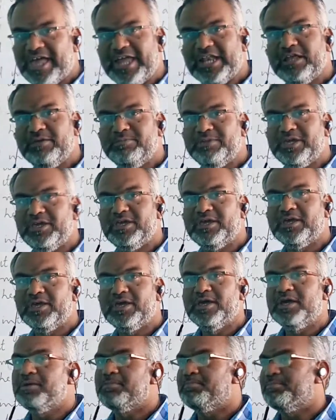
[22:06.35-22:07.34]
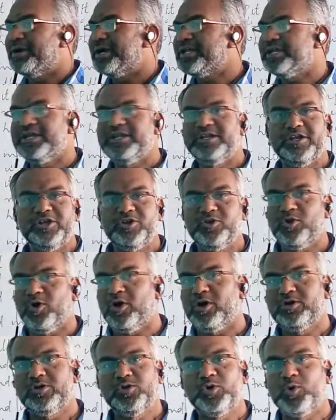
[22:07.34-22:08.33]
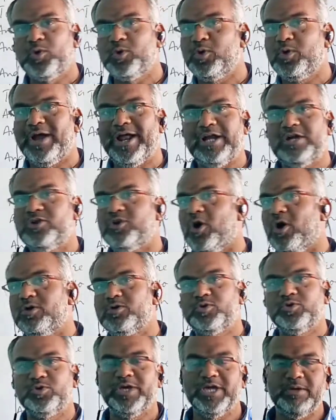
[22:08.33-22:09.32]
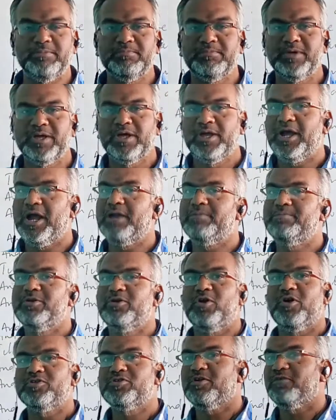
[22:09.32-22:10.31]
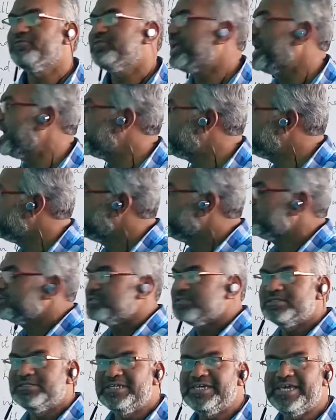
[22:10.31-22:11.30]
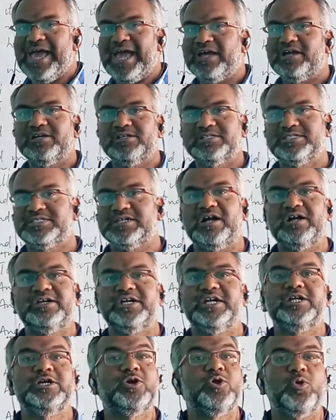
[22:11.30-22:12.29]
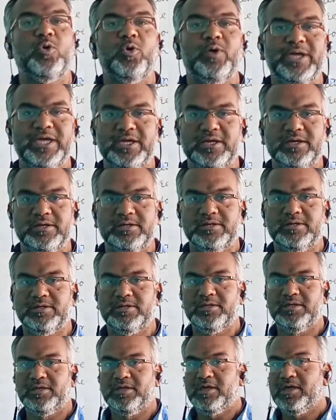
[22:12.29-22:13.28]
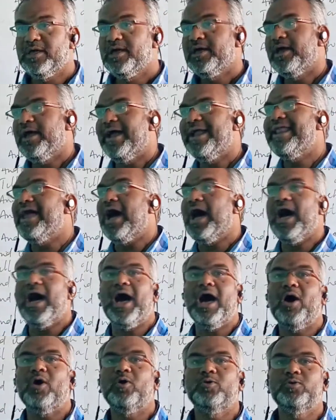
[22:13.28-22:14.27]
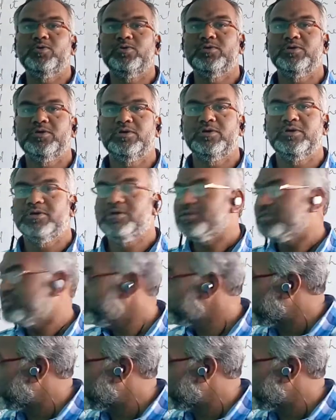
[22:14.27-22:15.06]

enemy, but he did not go and talk to him, and because of that, the anger started growing. And how the